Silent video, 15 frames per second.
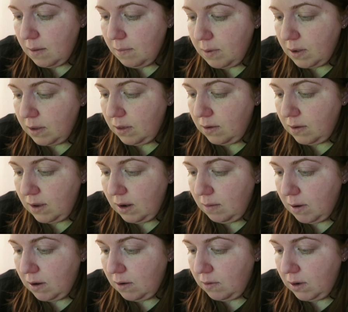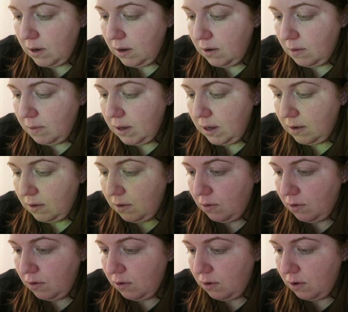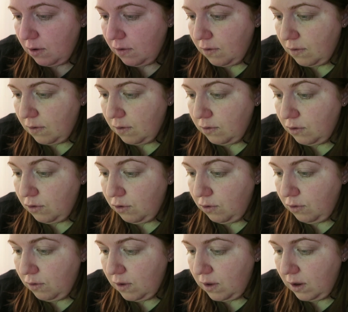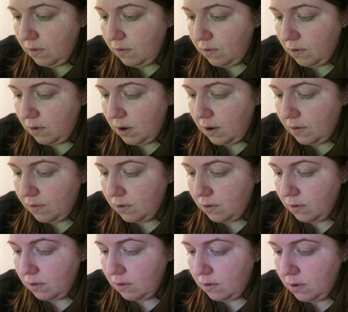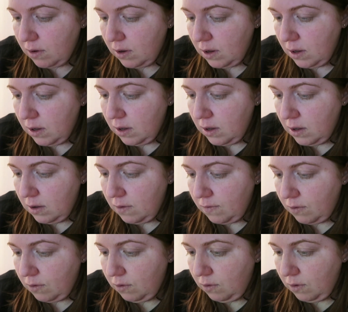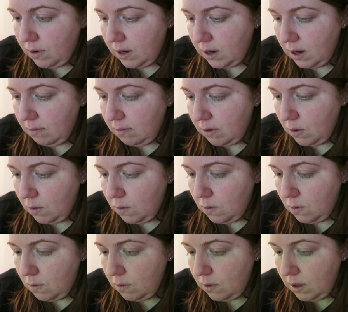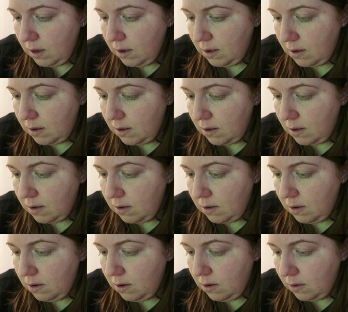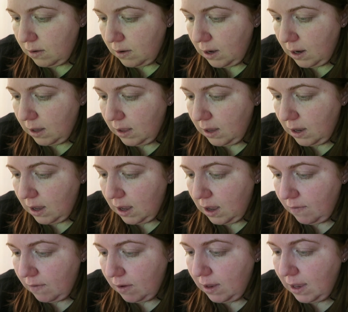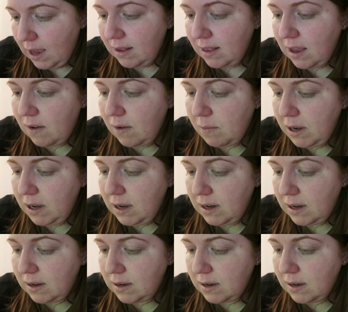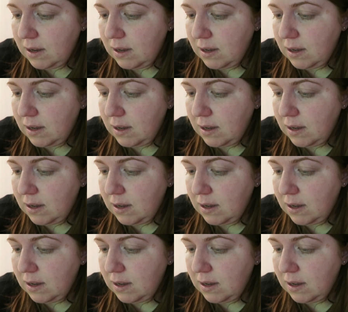But the cinema only updates the stuff on Tuesday for the new times. Oh, this looks like they have, yes, they have updated it.